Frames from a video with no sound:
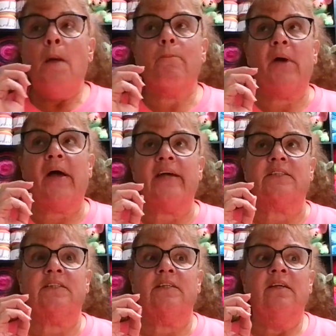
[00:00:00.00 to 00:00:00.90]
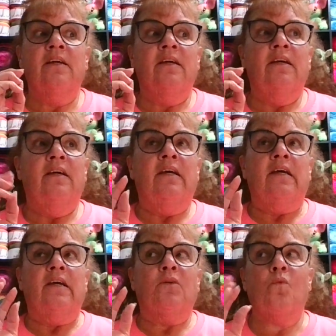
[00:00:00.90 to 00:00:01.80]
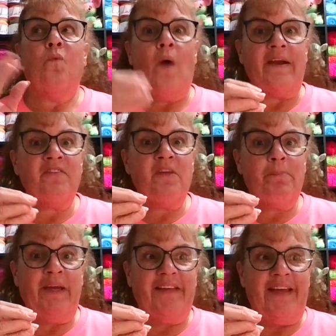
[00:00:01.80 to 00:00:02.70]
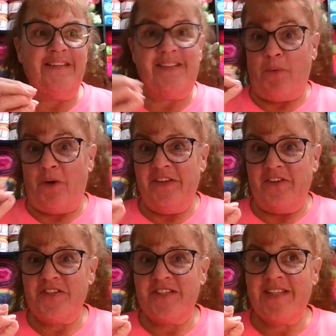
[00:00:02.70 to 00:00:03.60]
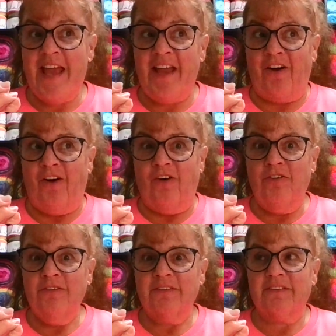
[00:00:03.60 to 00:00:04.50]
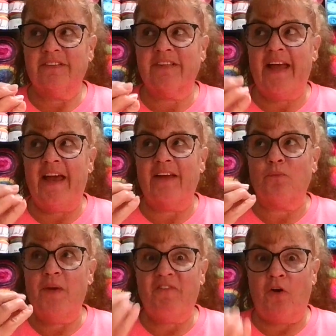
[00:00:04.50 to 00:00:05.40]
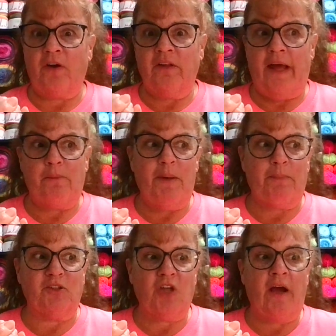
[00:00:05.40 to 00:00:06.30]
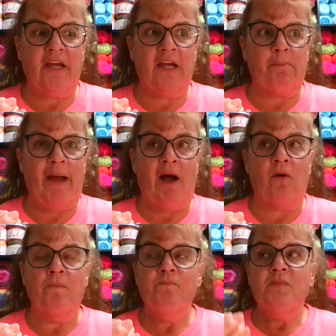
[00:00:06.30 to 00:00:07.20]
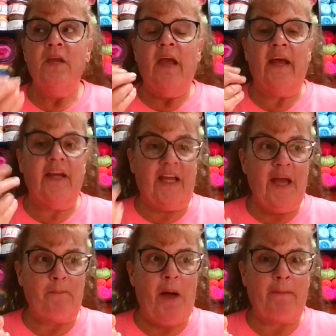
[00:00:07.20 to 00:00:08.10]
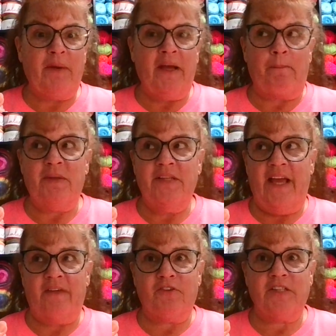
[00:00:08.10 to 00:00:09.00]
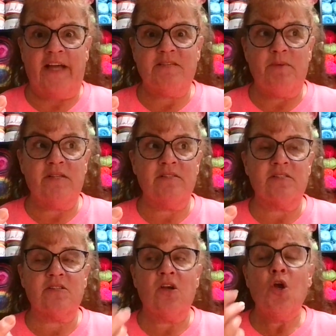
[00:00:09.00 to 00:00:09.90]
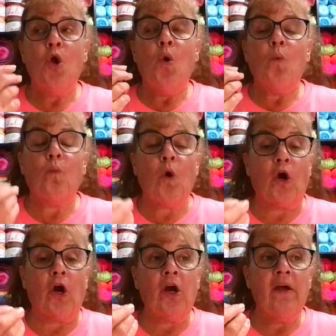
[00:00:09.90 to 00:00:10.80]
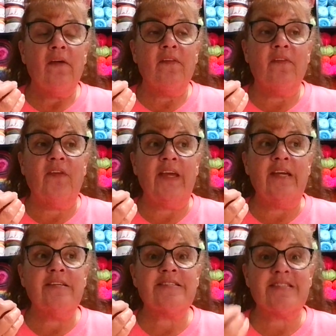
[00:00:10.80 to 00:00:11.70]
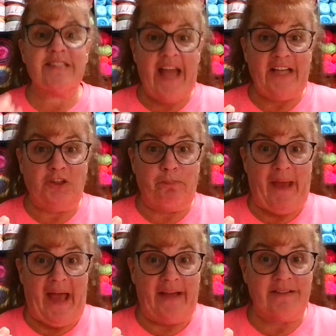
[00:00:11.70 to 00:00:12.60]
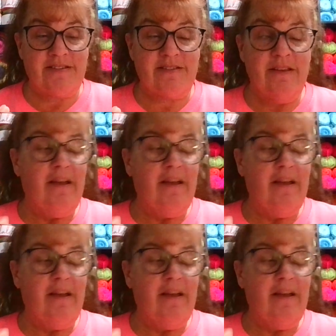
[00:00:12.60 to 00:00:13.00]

But one of the big things that were in their sale that we've heard a lot of people talking about, and it kept popping up in the advertisements, were the stash bags.